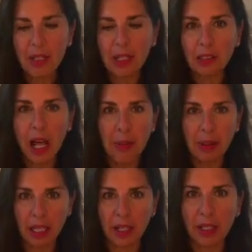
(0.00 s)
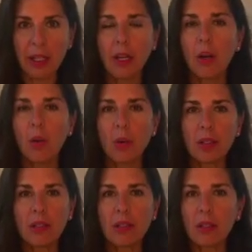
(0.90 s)
Labneh
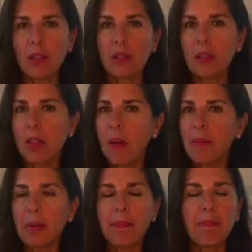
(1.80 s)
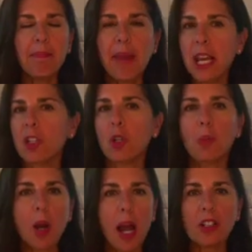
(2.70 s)
was some major
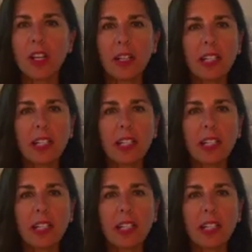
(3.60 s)
project.